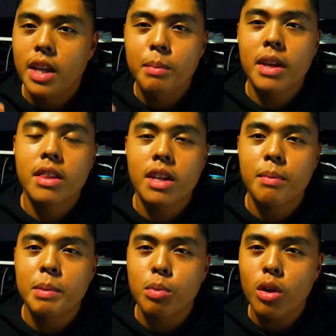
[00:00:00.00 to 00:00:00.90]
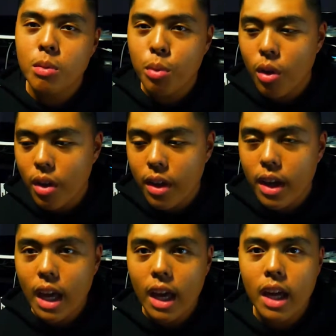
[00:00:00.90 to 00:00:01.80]
You may think I'm a broke
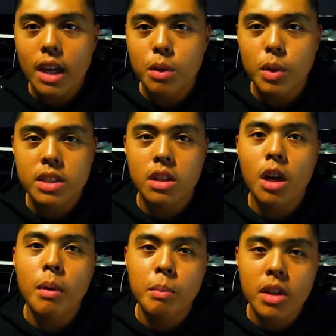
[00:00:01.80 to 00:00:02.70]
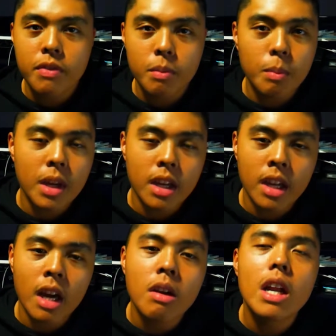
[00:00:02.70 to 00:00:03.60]
boy and wasted all my money from my bank
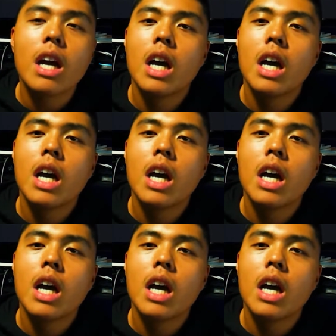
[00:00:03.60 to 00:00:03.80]
account,